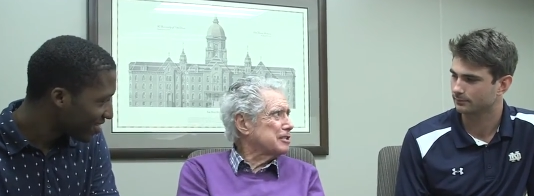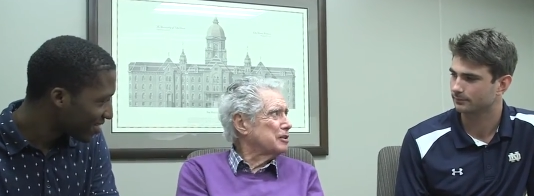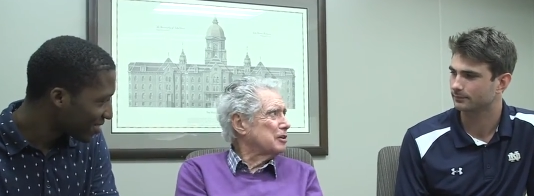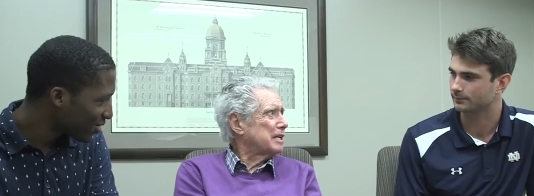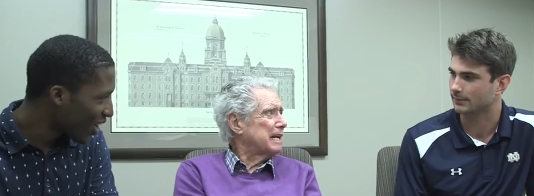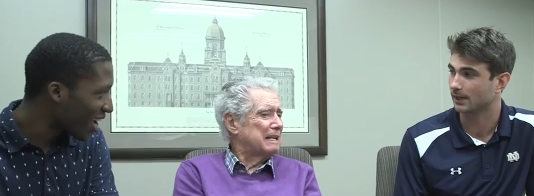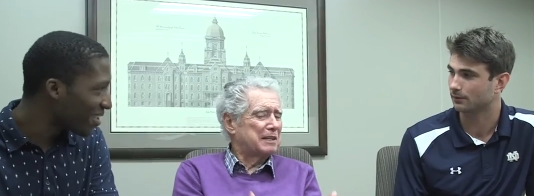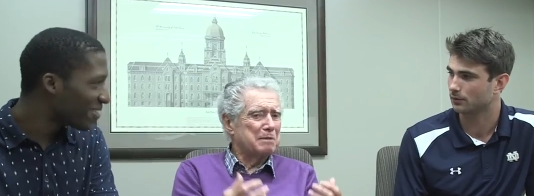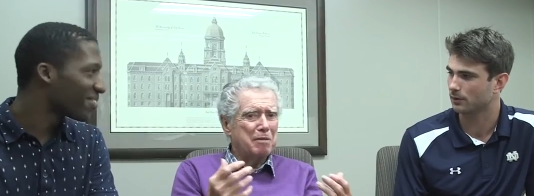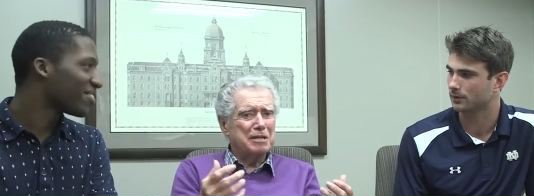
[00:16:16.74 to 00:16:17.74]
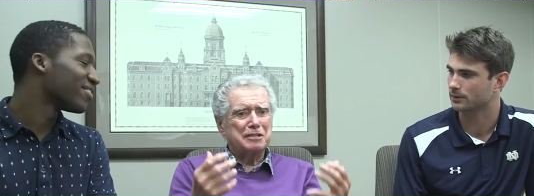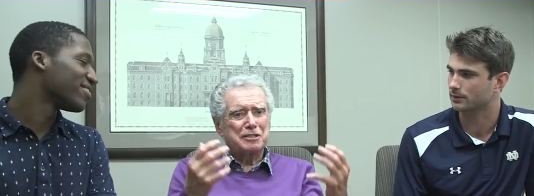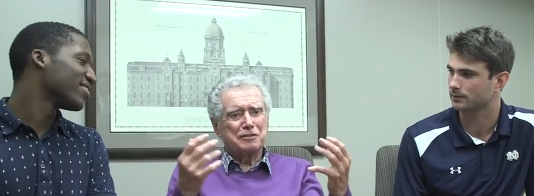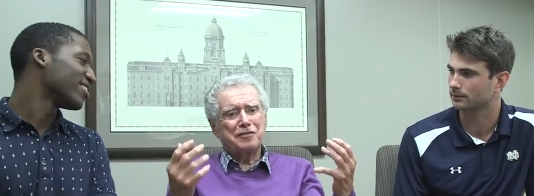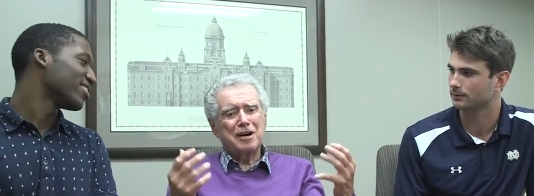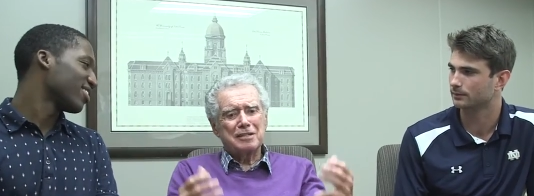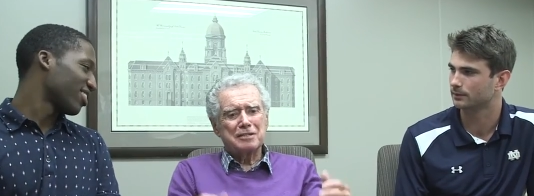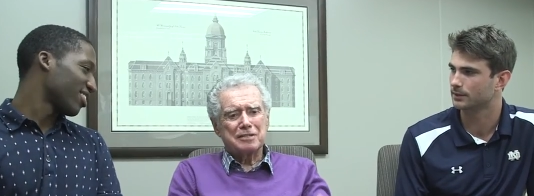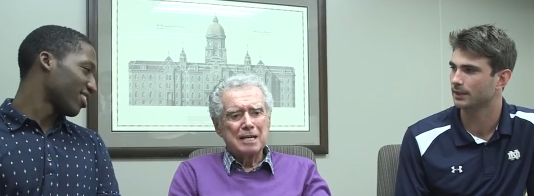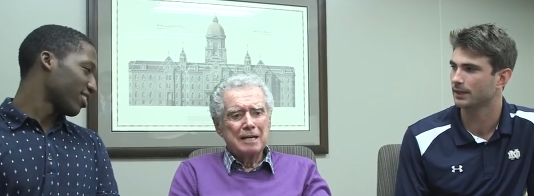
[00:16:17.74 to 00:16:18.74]
Speaker 1: to look right. at it. The course. mothers, the
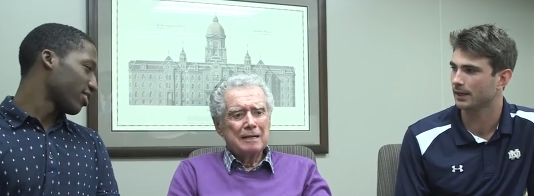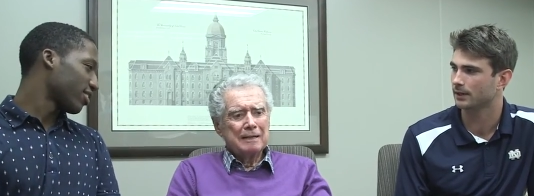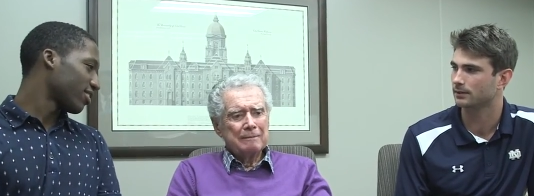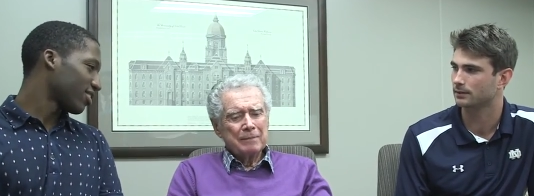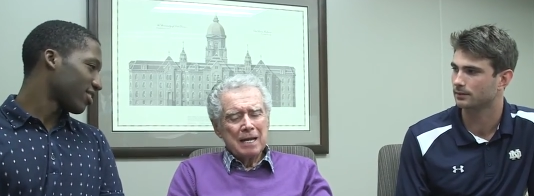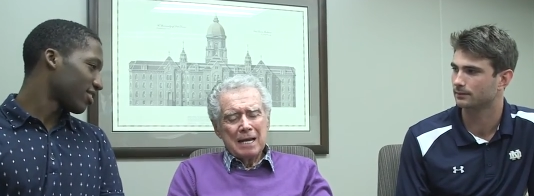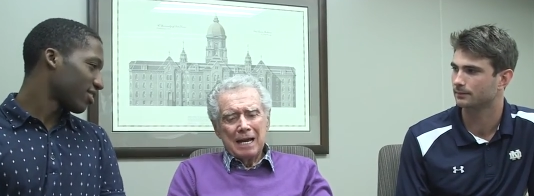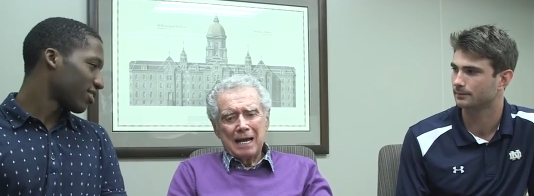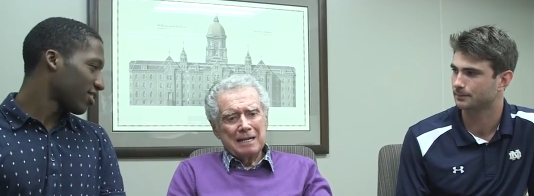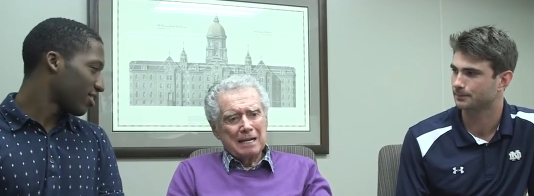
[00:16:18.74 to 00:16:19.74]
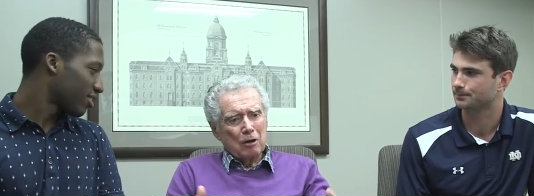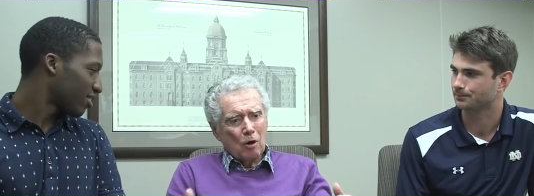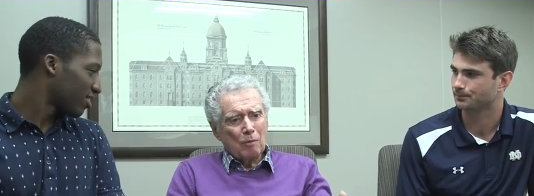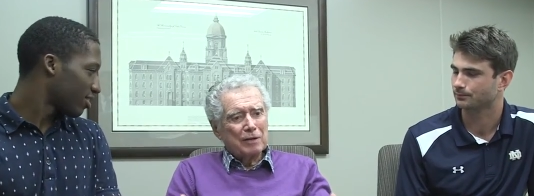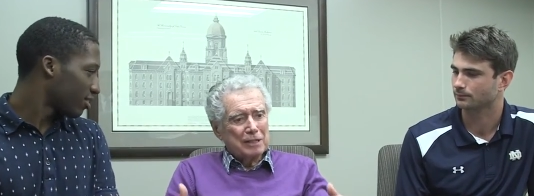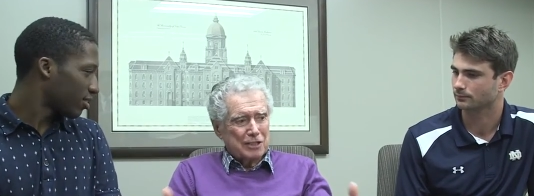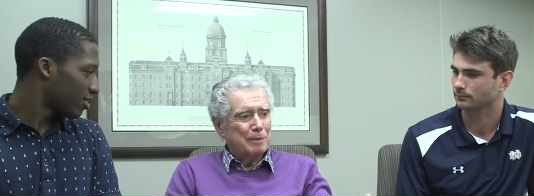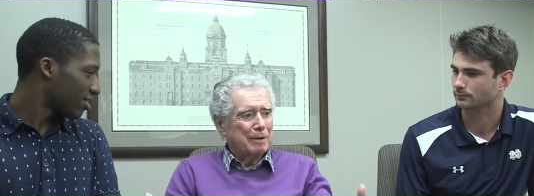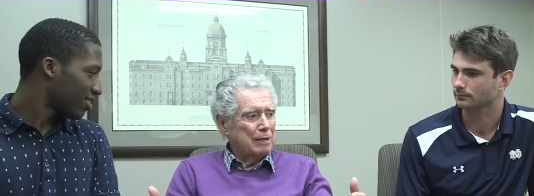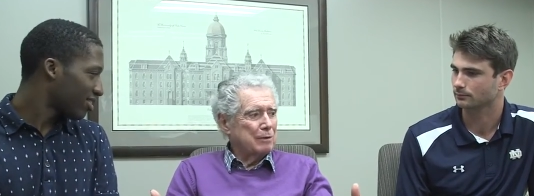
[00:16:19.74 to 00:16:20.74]
fathers. Sunday nights. And and hopefully
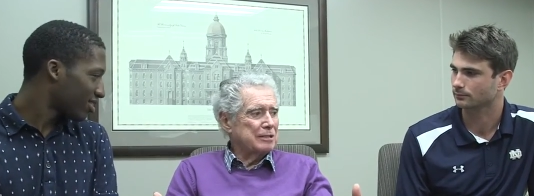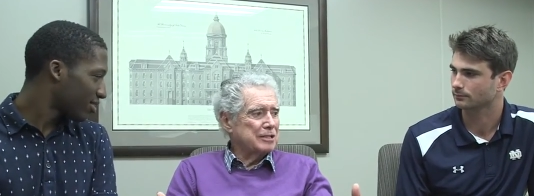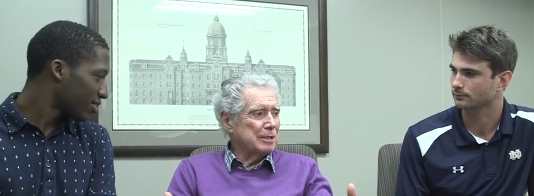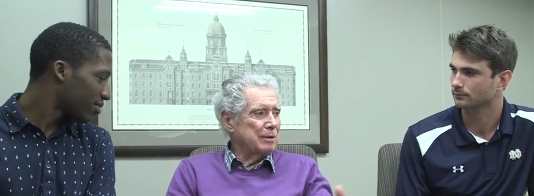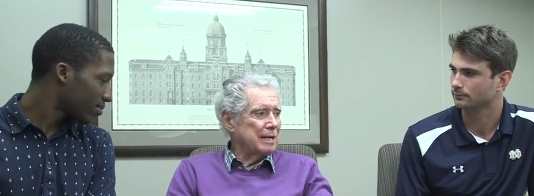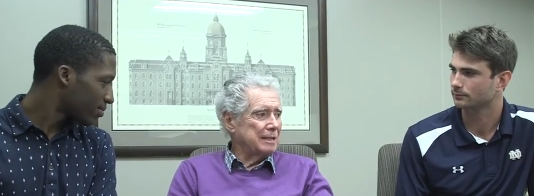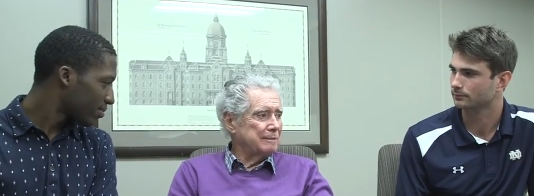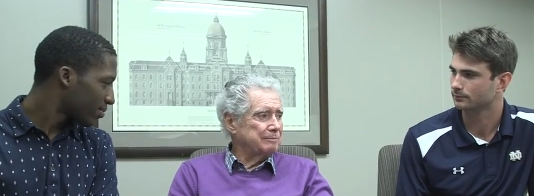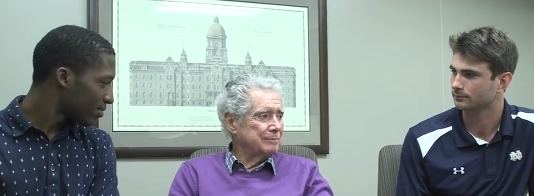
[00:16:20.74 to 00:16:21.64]
somebody wins some money.